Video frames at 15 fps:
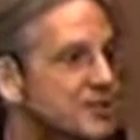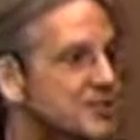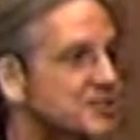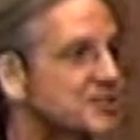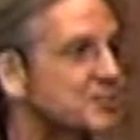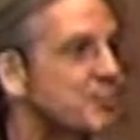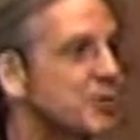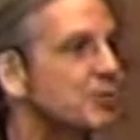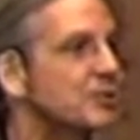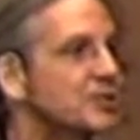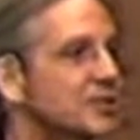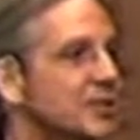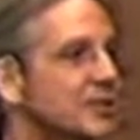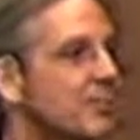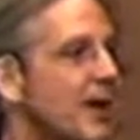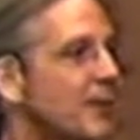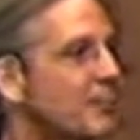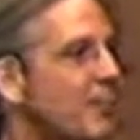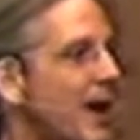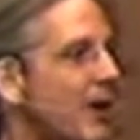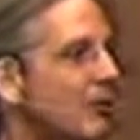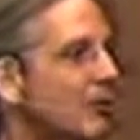spiritually by the
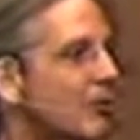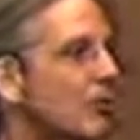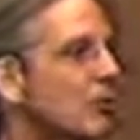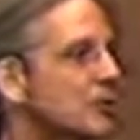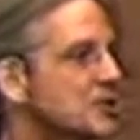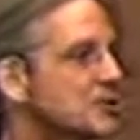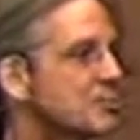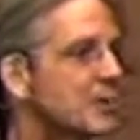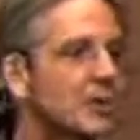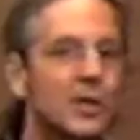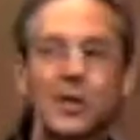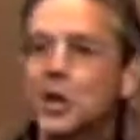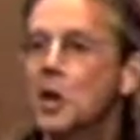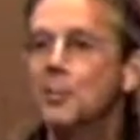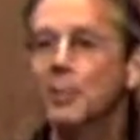power of the Holy Spirit,